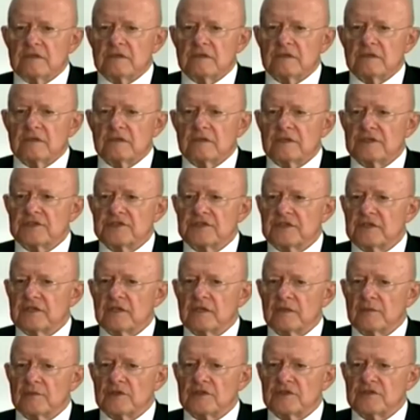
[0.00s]

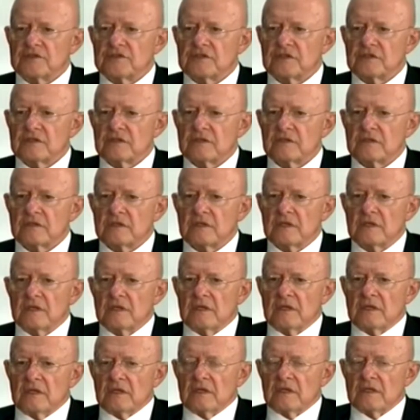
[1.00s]
enemies.
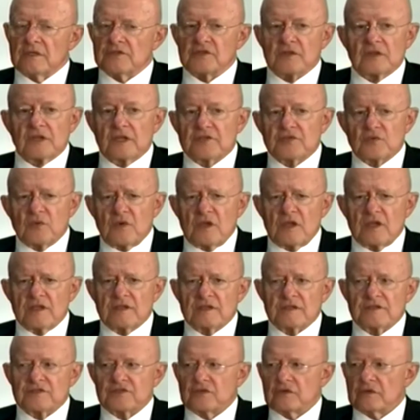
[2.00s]
And so that's why
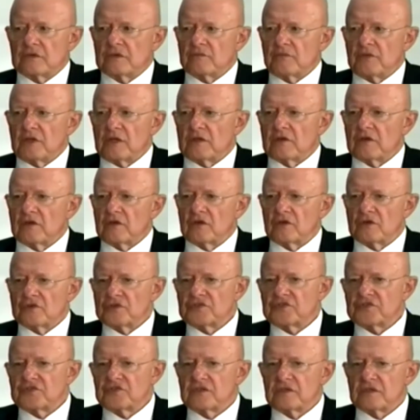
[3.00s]
this sort of
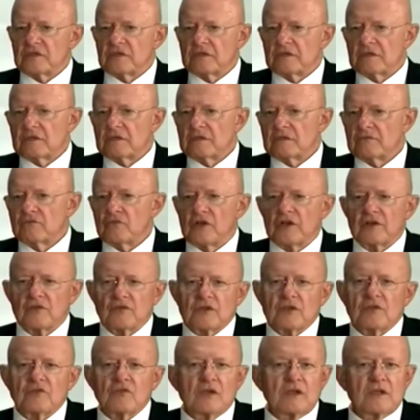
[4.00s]
bellicose
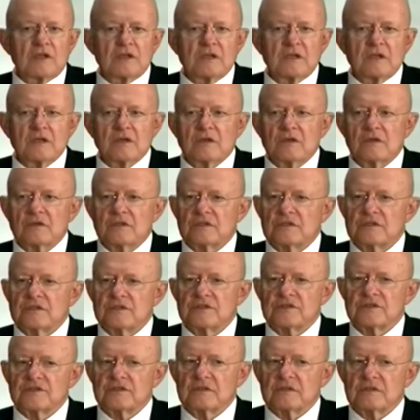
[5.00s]
rhetoric right now
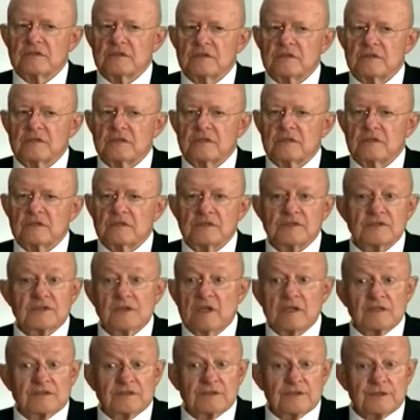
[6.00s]
is
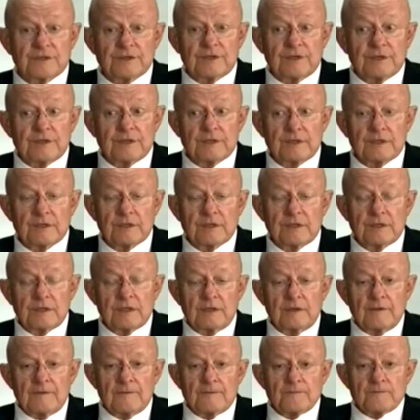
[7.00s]
not good.
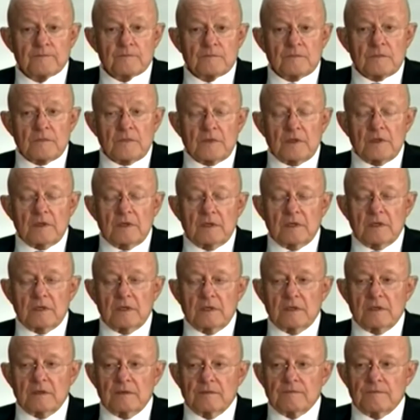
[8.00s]

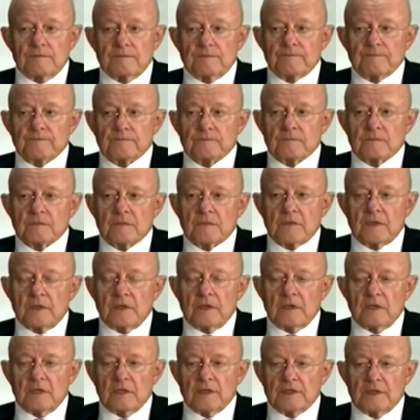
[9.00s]

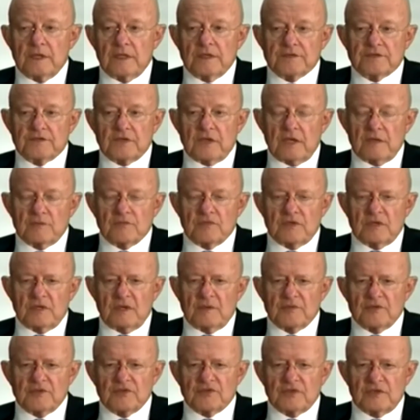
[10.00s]
And so
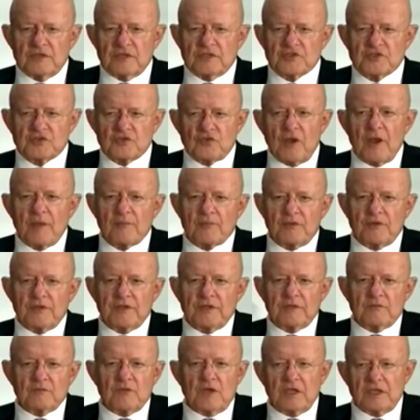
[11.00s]
I've been
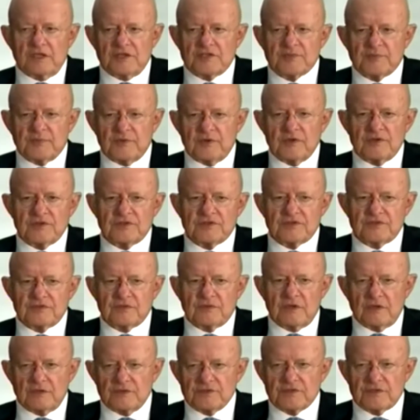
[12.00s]
extrapolating my experience
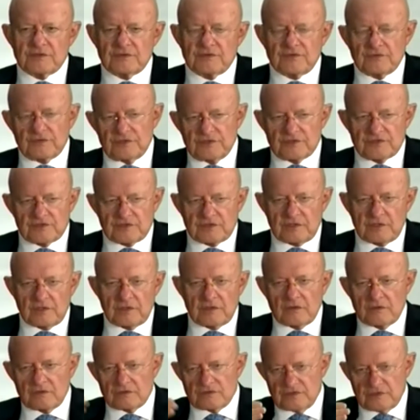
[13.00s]
when I was there 3 years
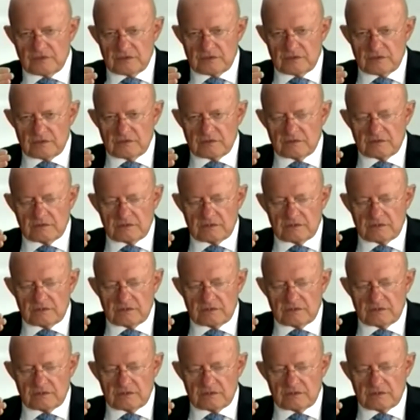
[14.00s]
ago to